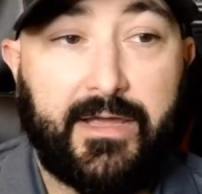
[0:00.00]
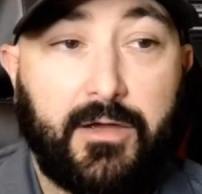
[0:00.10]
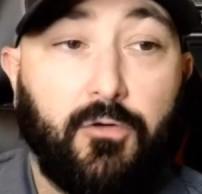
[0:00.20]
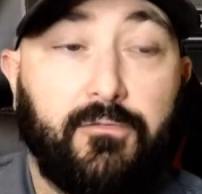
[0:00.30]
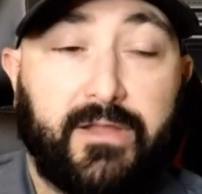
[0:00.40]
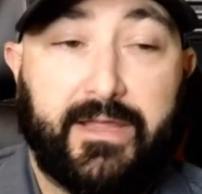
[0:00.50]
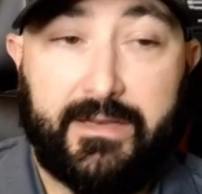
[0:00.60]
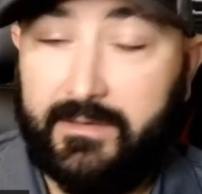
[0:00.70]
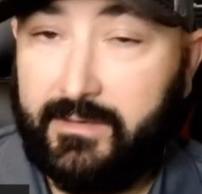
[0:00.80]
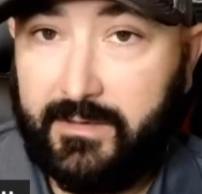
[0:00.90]

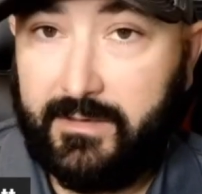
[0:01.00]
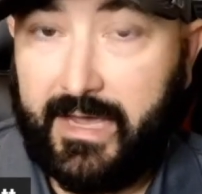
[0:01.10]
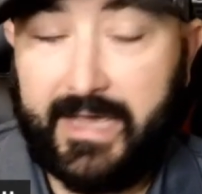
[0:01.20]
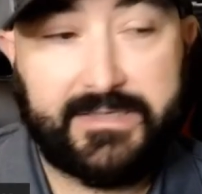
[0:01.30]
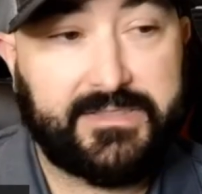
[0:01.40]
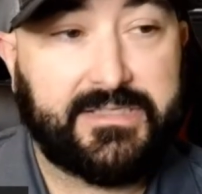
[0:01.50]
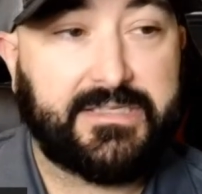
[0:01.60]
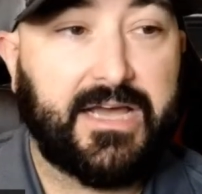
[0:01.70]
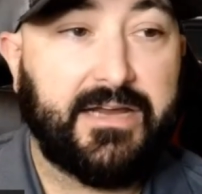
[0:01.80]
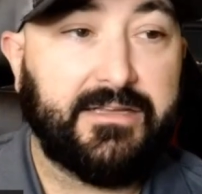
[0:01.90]
Hovland has
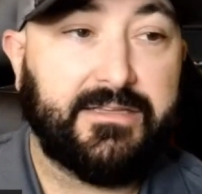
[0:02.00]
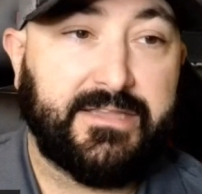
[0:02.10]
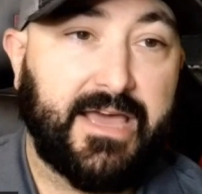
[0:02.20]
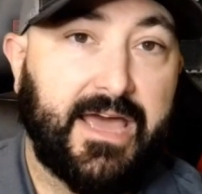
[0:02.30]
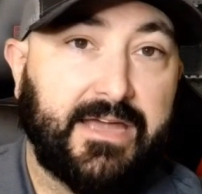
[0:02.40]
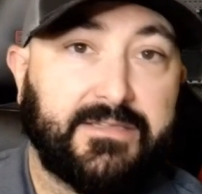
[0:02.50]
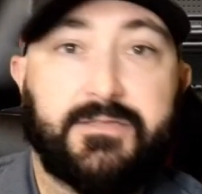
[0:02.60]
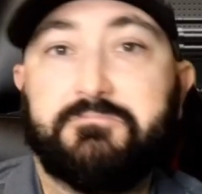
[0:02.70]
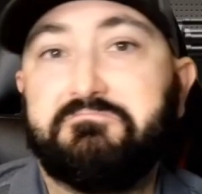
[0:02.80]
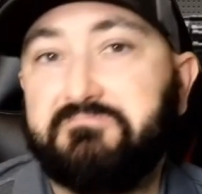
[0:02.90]
decided that
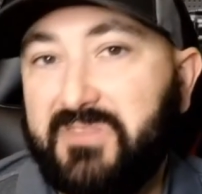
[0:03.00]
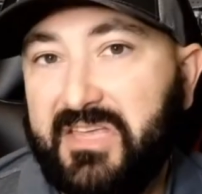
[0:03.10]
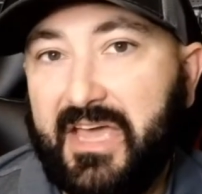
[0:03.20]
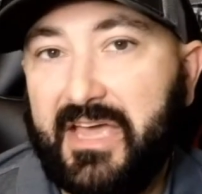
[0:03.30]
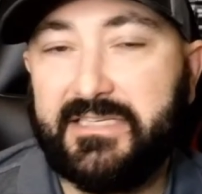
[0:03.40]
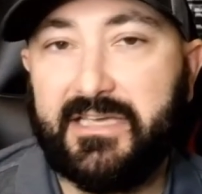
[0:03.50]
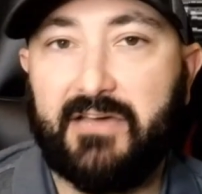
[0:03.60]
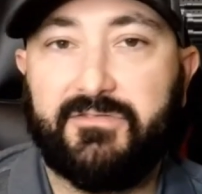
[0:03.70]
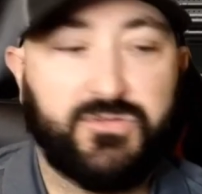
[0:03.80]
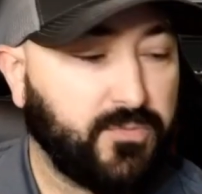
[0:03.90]
the
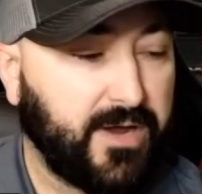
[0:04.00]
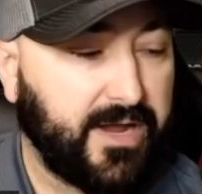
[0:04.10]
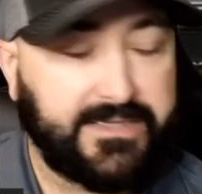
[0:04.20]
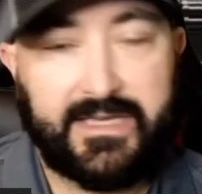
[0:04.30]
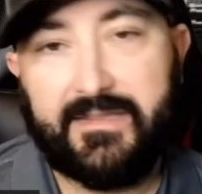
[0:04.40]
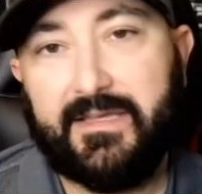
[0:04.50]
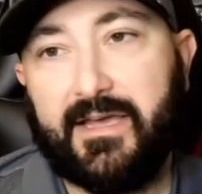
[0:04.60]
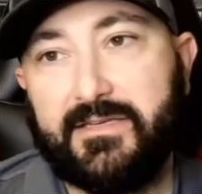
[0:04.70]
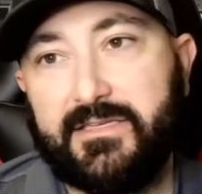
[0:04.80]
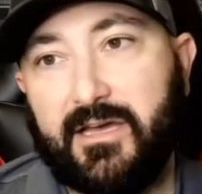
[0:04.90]
ATF is right and
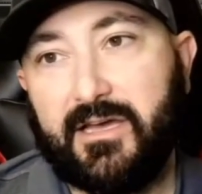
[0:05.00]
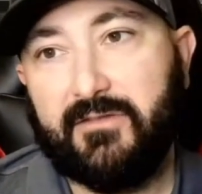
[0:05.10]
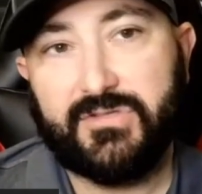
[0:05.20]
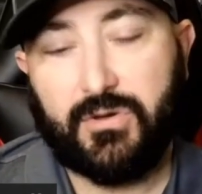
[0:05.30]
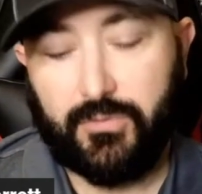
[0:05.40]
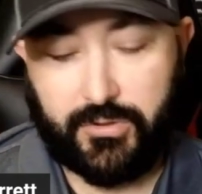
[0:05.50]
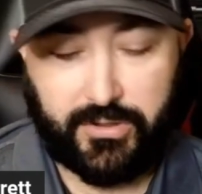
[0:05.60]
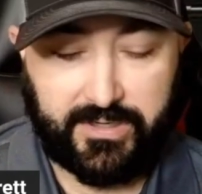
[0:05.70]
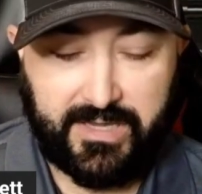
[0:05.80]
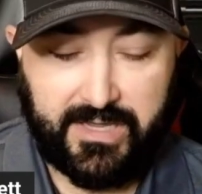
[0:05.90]
the ATF is all good.